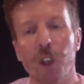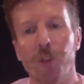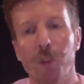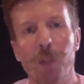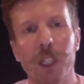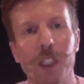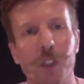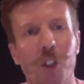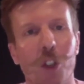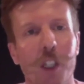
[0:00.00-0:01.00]
For me, you've
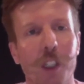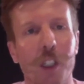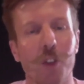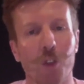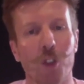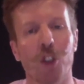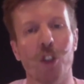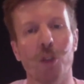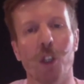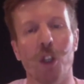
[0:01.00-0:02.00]
got to
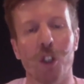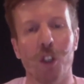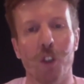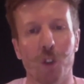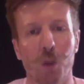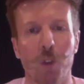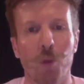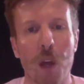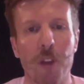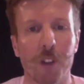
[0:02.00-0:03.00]
do it long enough to have
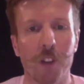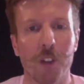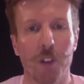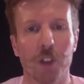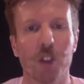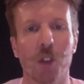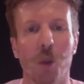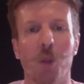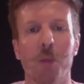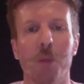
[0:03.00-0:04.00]
weathered the storm.